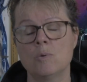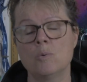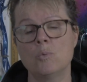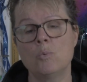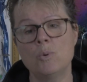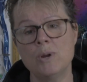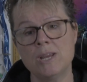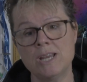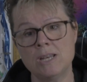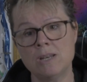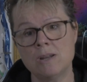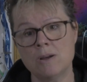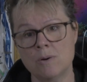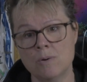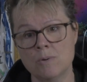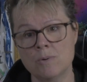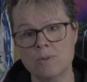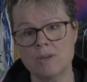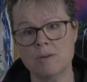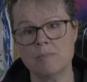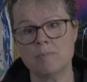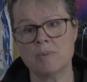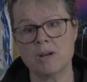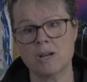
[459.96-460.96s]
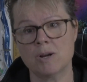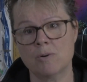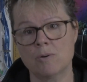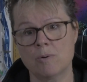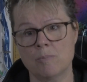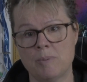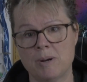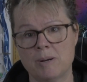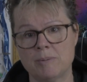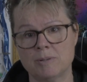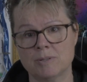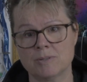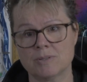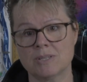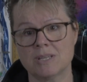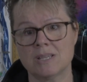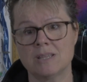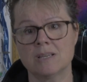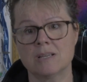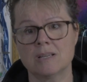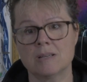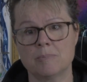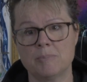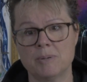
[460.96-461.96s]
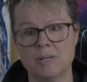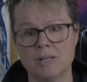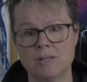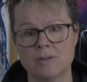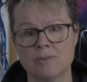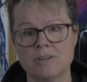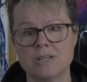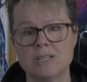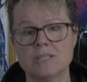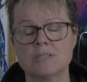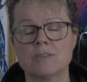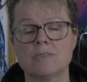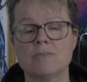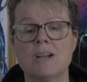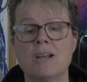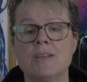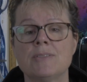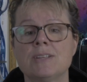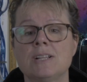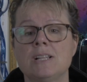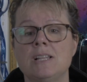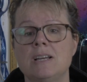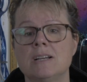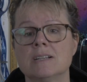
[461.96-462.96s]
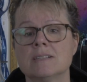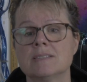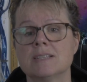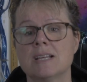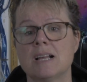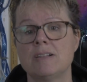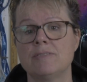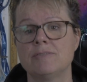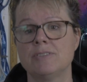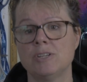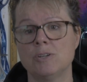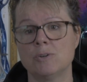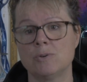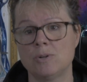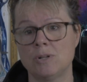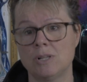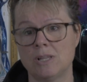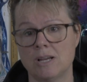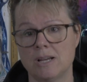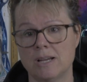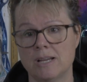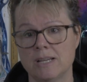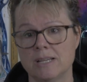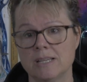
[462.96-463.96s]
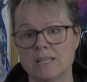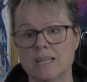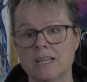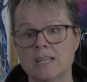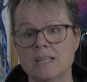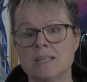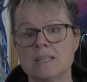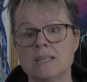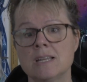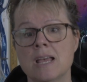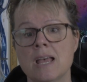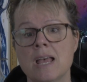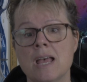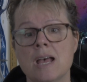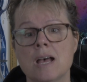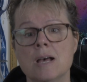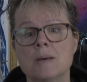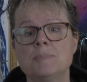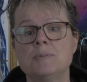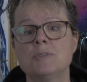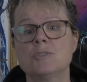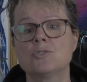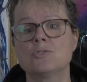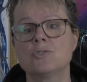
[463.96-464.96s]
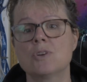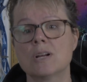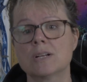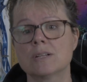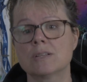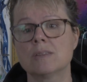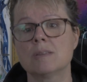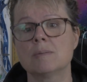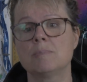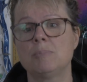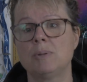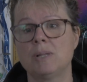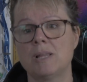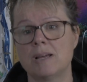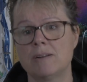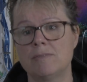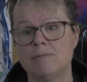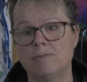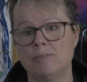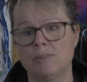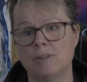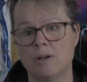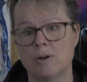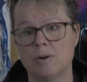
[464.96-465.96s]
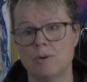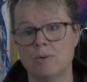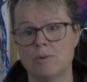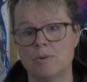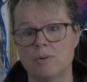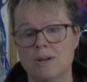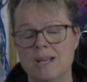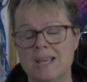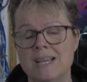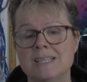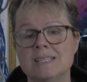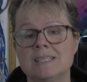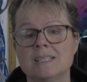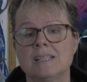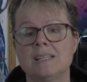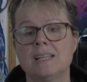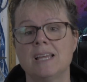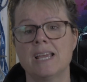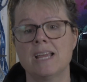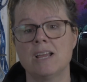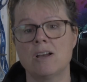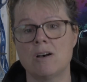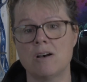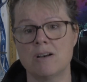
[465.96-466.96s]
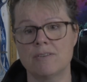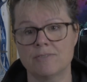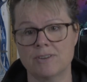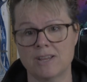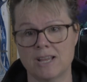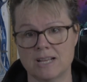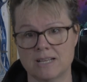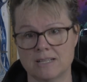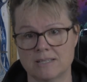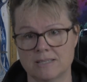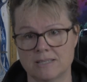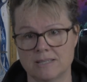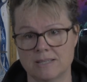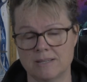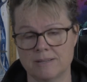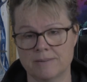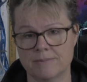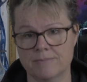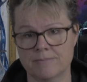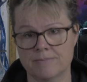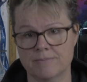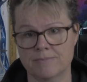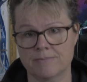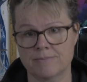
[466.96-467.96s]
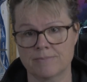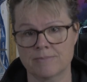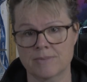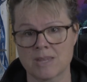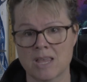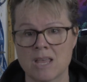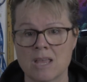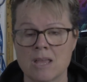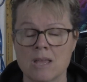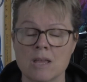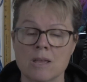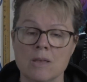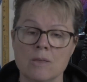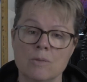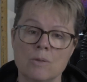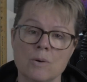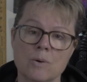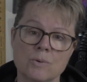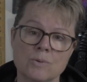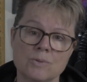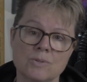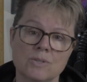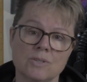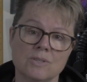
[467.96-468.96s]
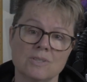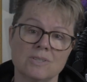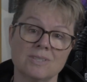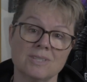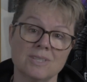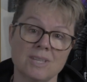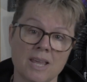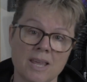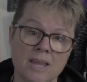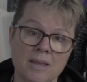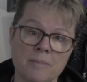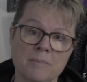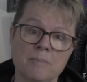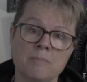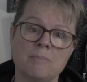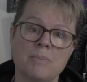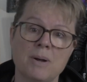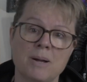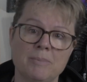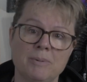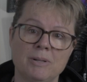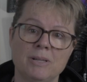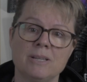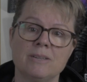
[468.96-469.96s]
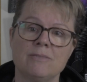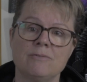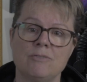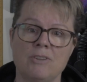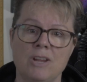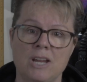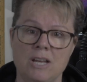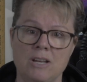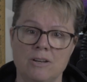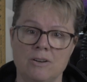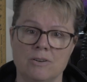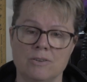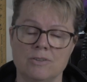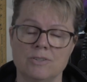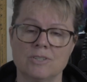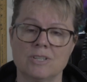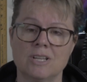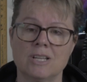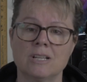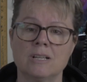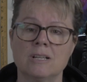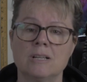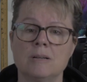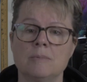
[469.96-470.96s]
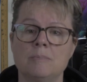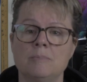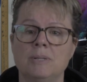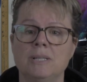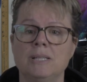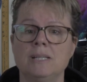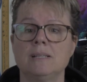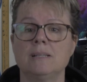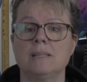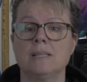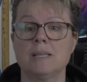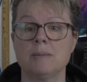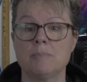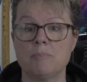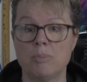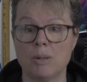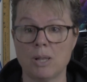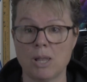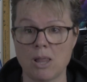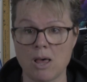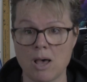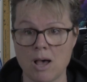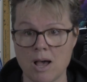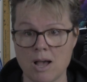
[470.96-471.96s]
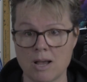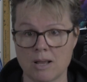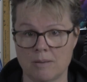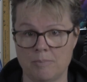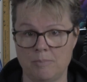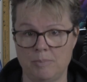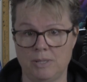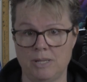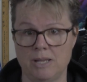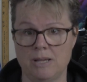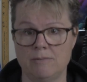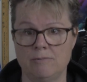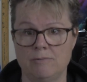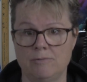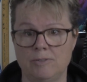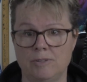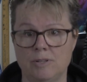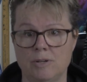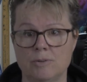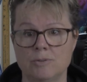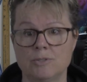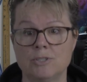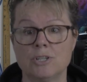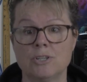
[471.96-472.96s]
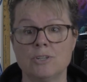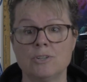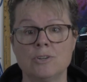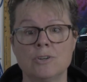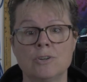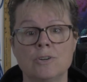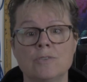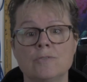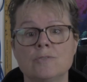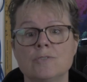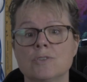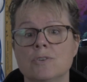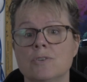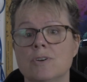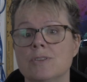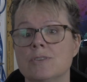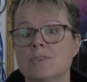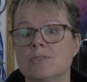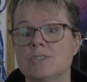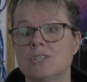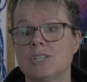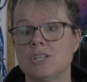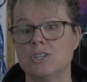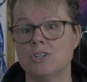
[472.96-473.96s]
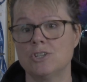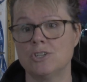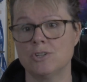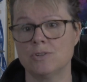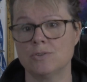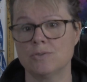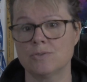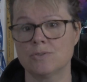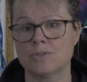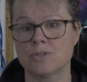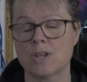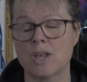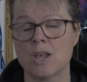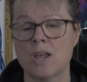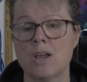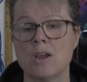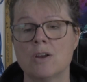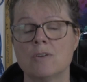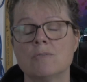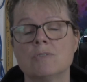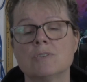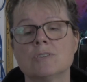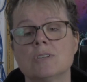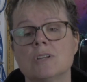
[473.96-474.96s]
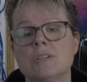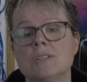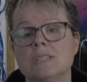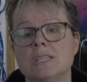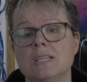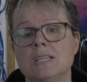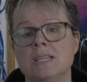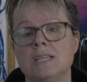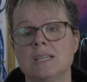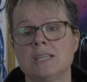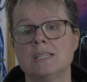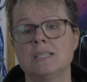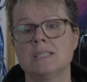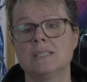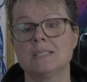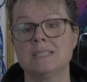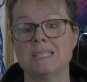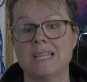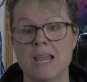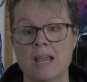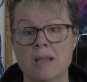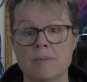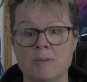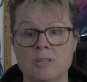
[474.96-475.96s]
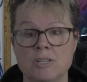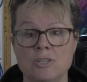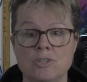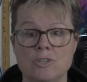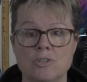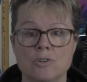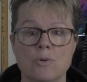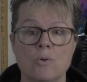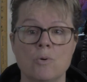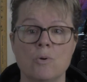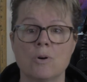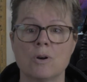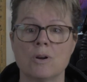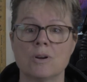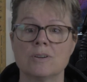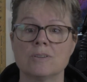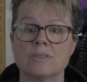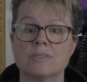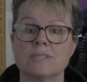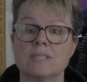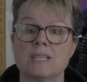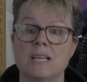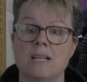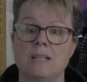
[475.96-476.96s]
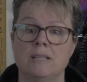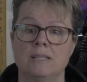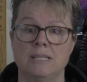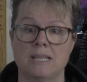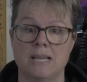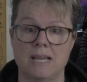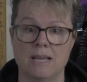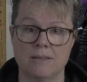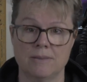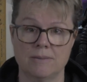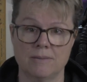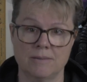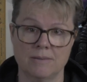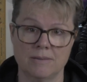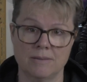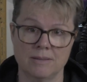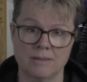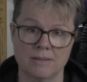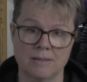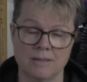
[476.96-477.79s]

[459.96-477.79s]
We know that microbubbles in the capillaries around the lung's alveoli can obstruct the blood flow and delay off-gassing. Those same bubble invaders can completely block blood flow to nerves or other tissues, resulting in damage or cell death.